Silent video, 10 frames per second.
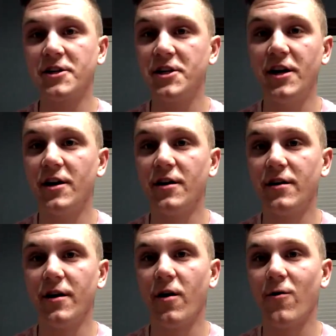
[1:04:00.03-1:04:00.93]
year.
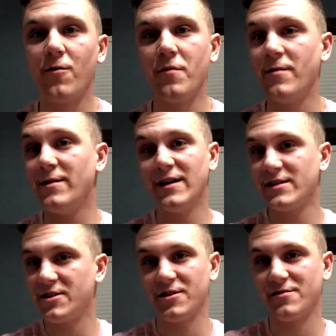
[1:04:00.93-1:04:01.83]
Maybe
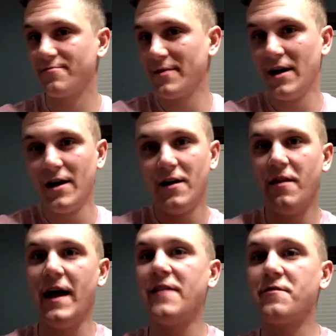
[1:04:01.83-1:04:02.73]
that's
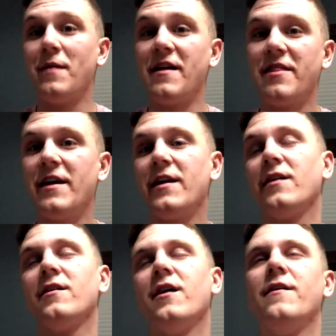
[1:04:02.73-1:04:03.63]
that's my
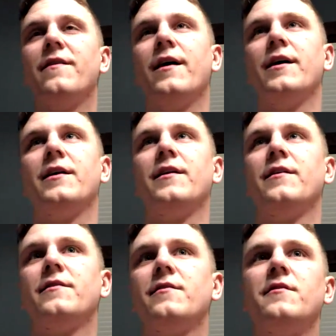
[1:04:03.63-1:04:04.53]
thing. And then,
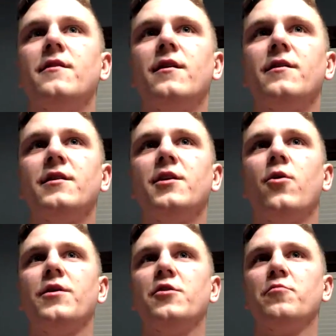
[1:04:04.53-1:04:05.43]

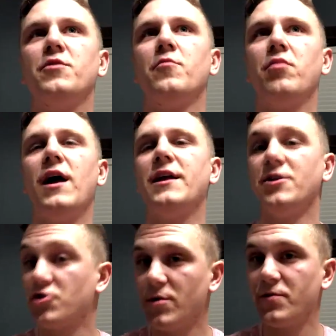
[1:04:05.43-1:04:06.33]
and you're planning
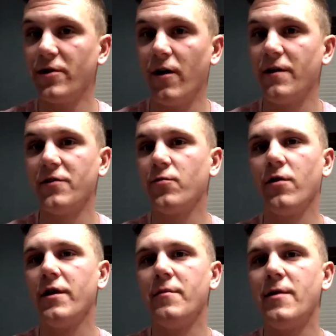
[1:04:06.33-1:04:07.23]
trips around this. Well,
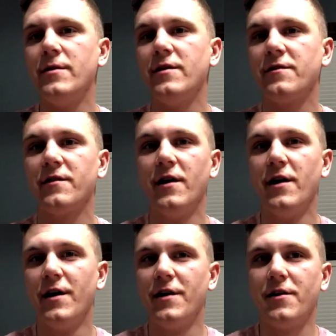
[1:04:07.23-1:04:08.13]
then maybe it's,
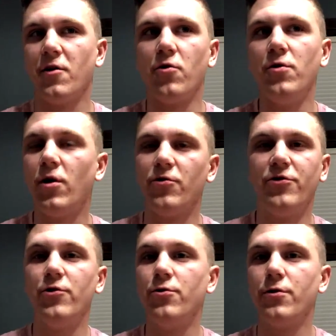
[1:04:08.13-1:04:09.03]
who knows,
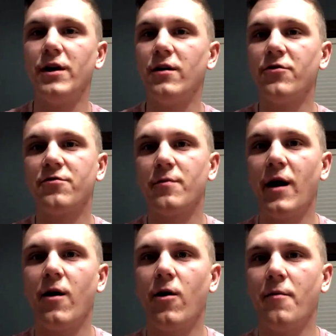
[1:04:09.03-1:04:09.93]
2-3 years from
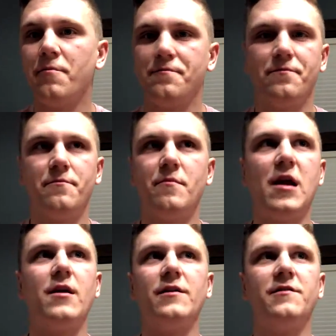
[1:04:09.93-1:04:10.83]
now, I'm
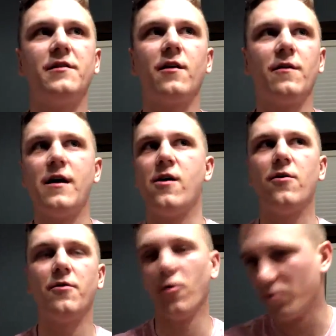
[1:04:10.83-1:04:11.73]
married, settled down,
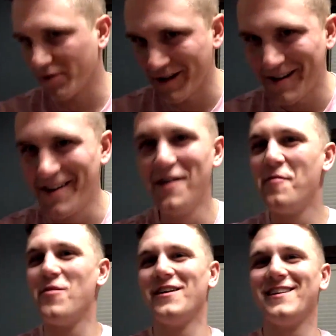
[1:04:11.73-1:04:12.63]
hopefully,
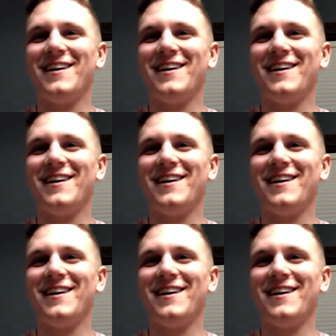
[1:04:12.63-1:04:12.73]
but